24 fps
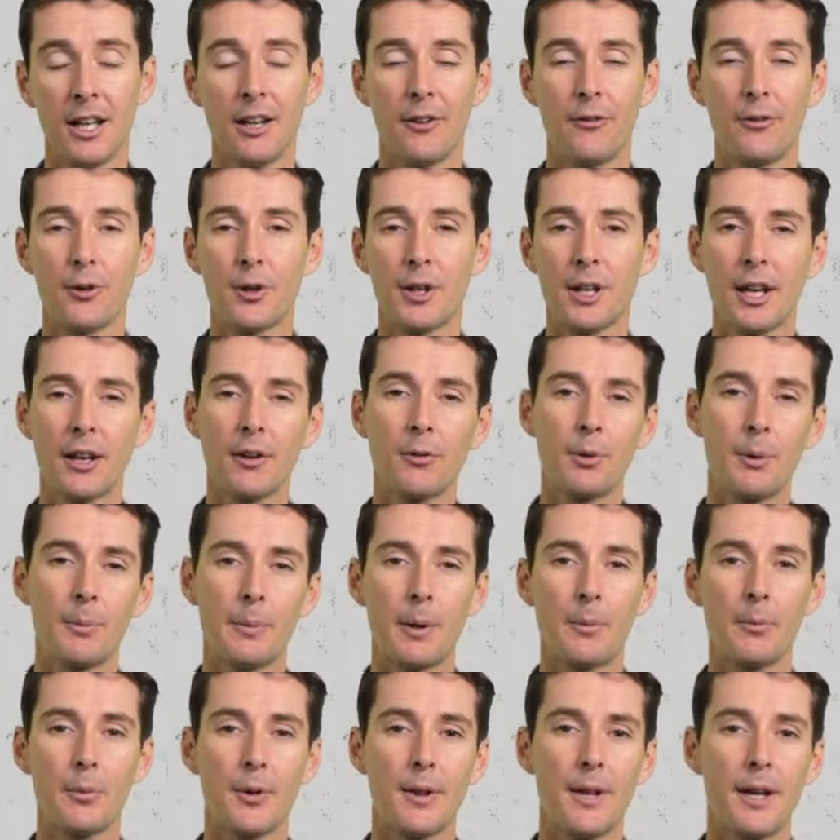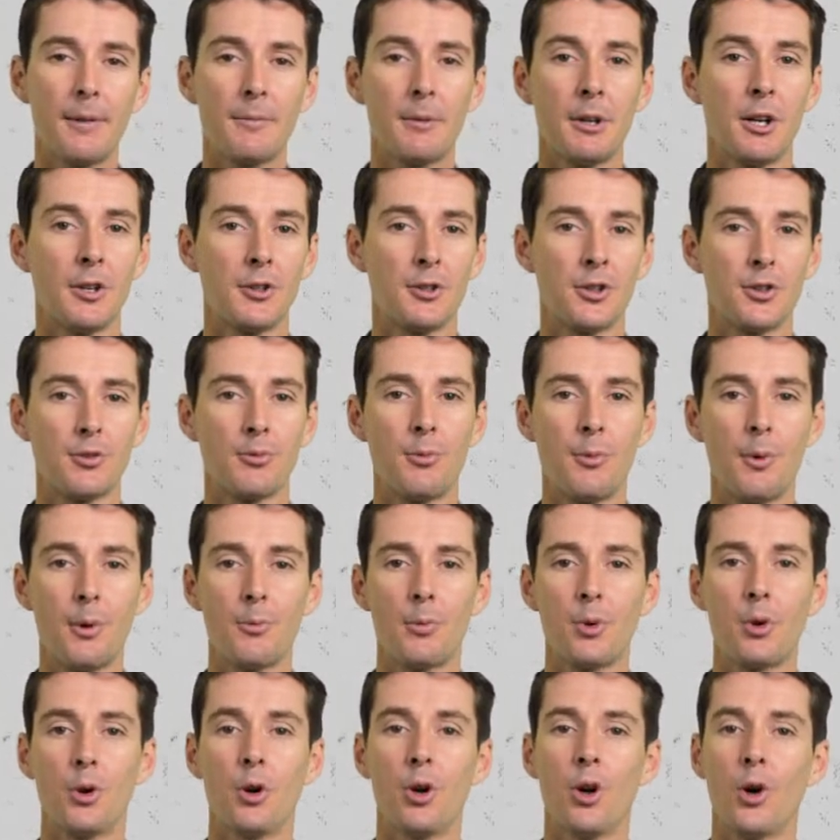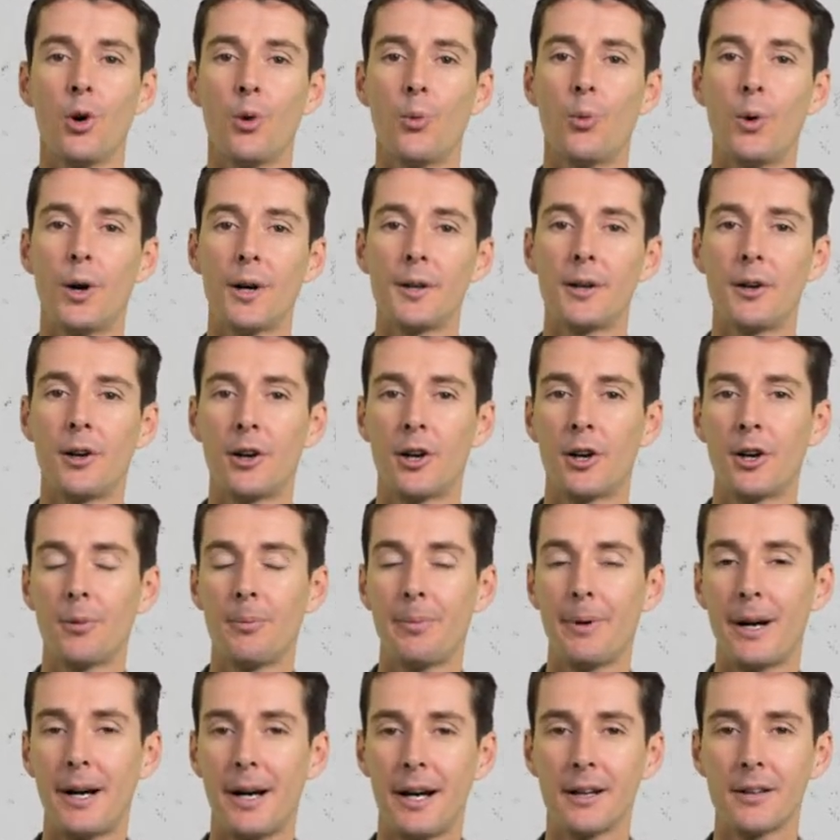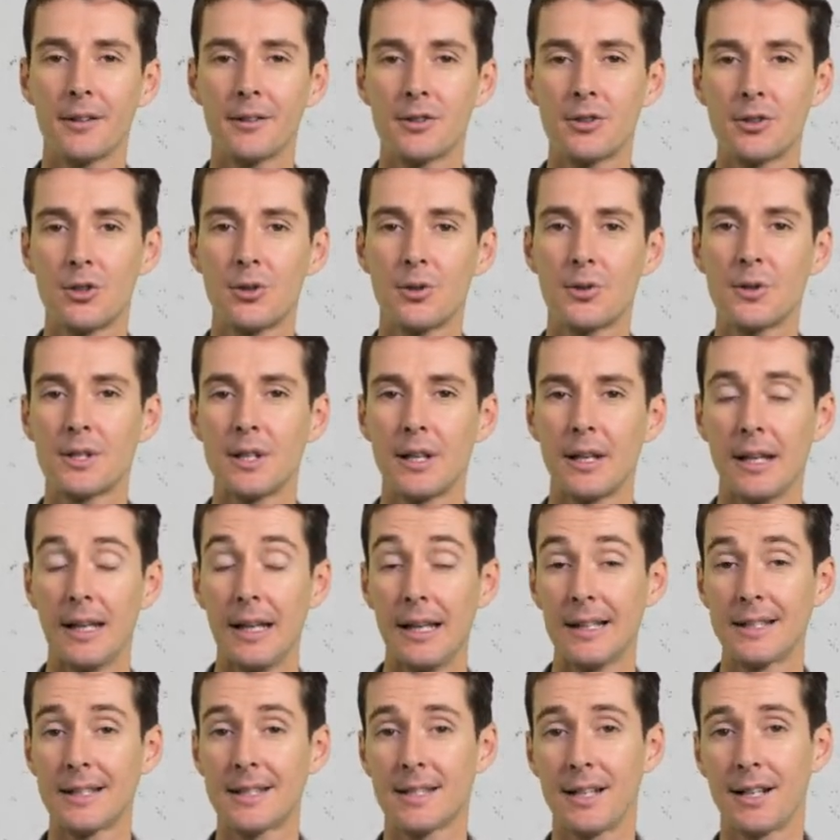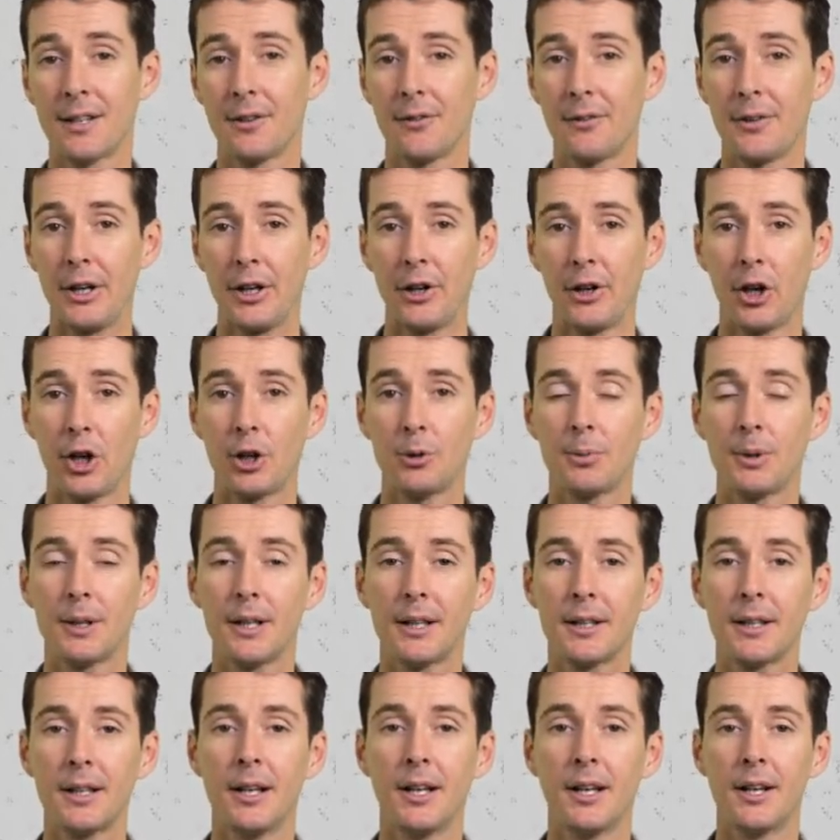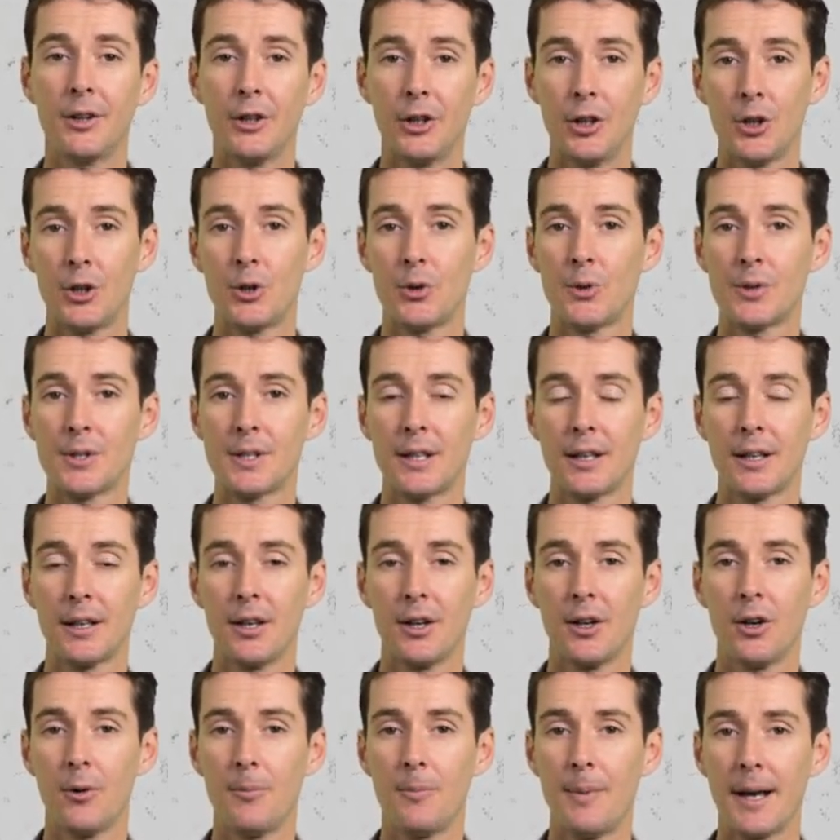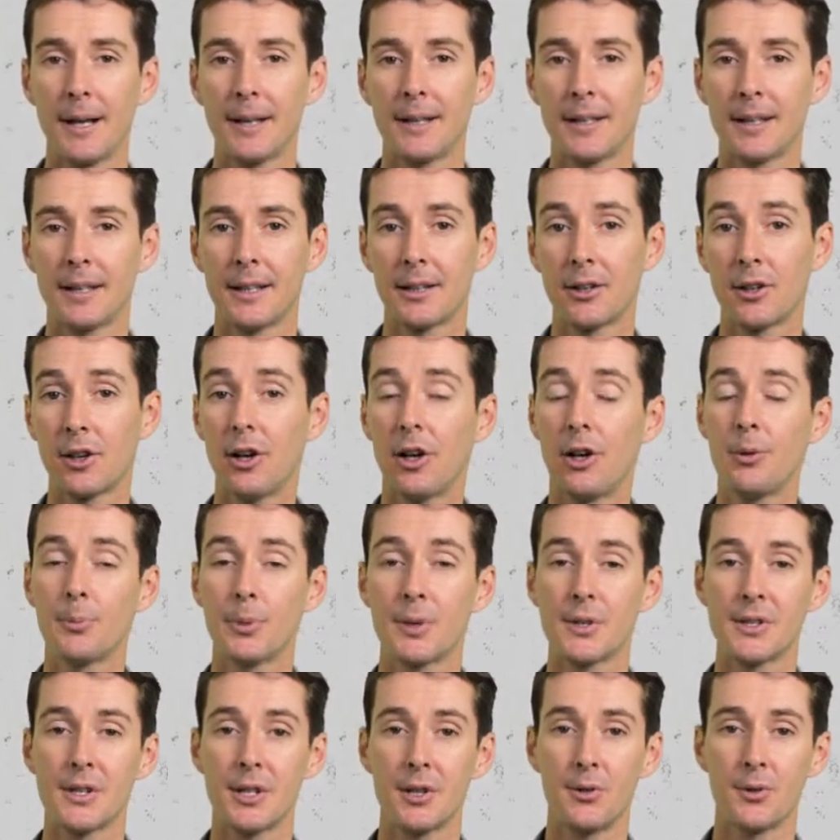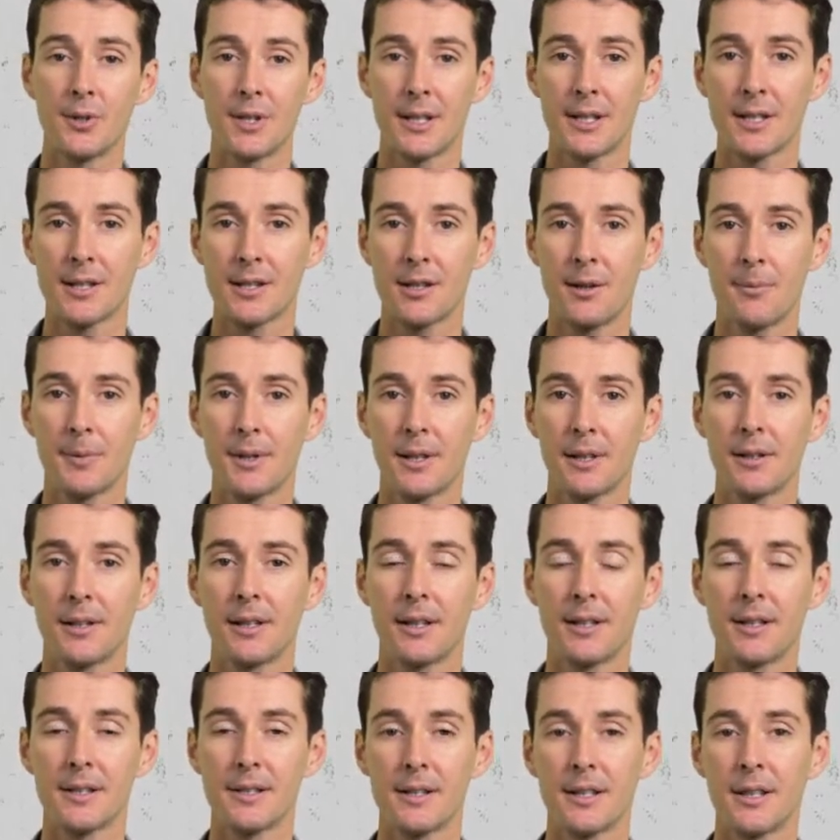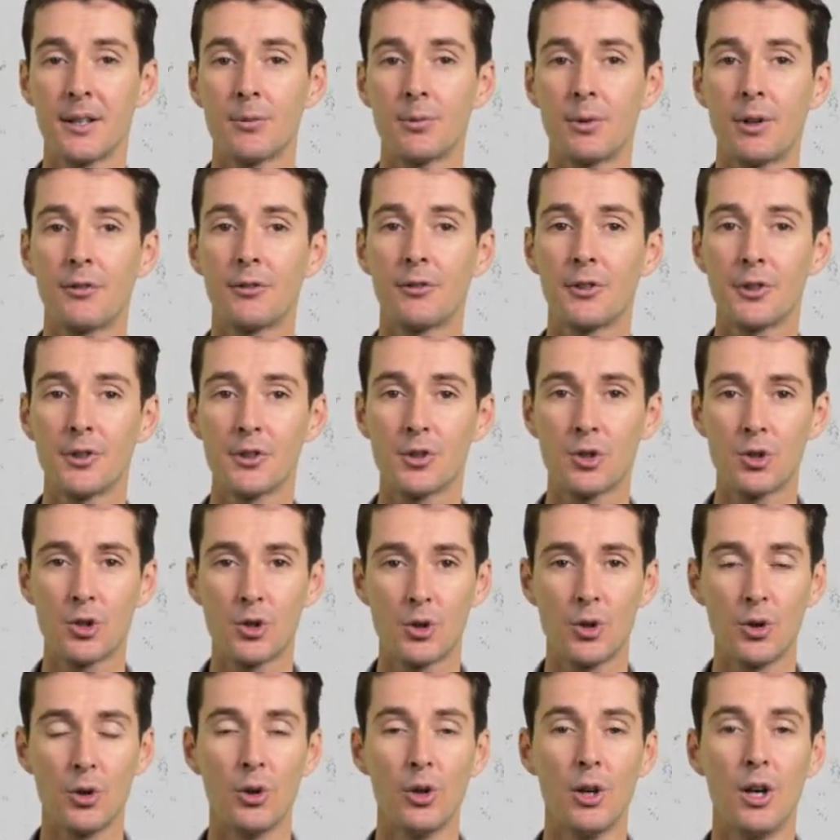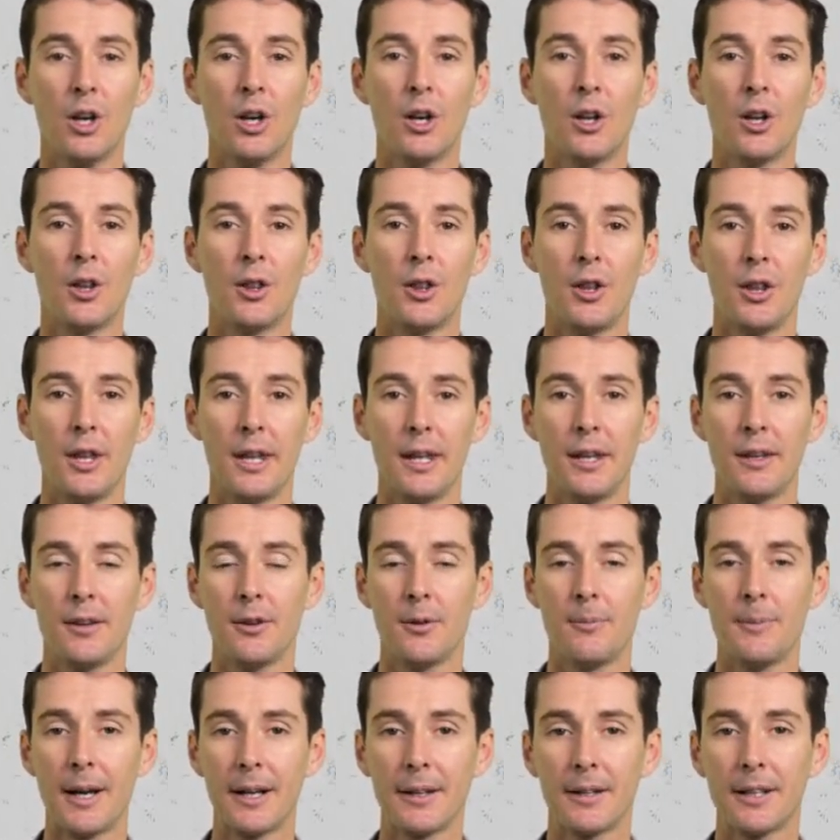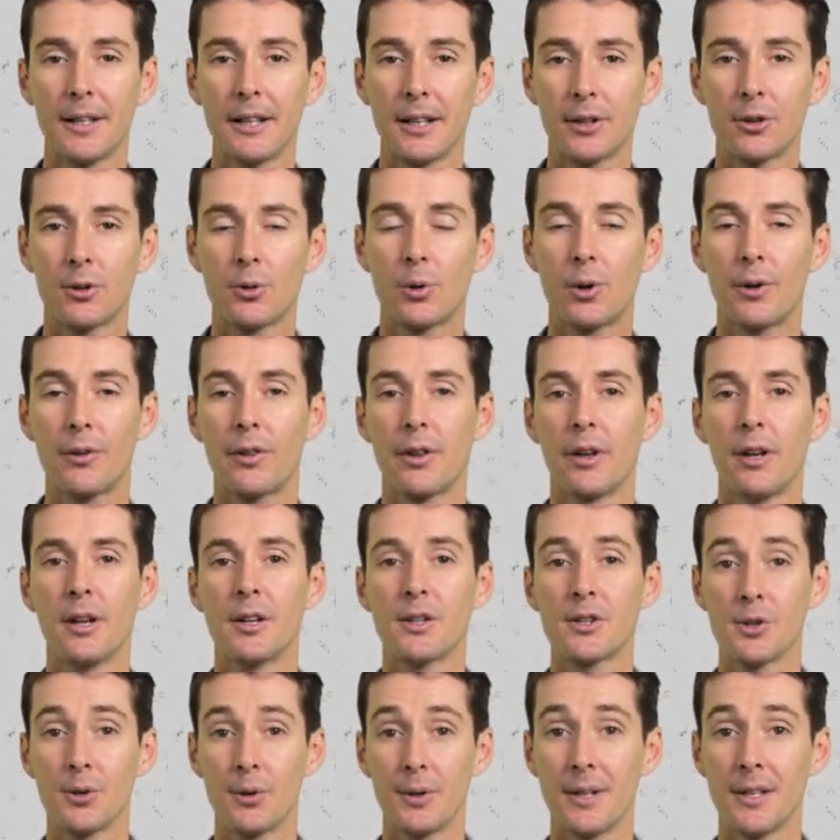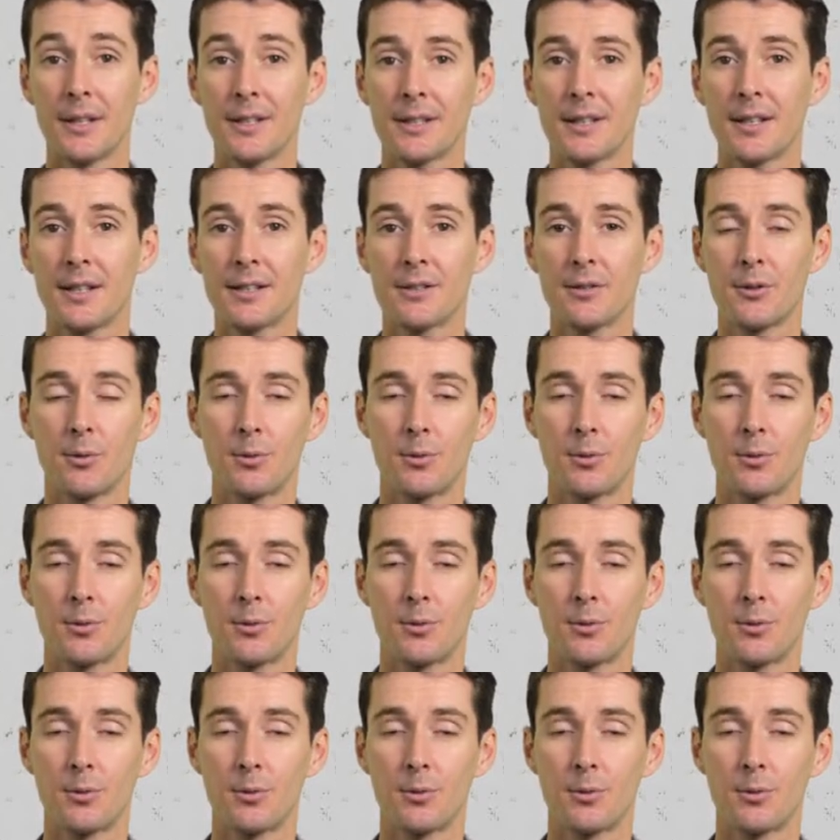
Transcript: if you can't remember that, just remember what are pilots using inside of their airplane. They're using a magnetic compass. They're using something that is in reference to the magnetic north. So in this case, the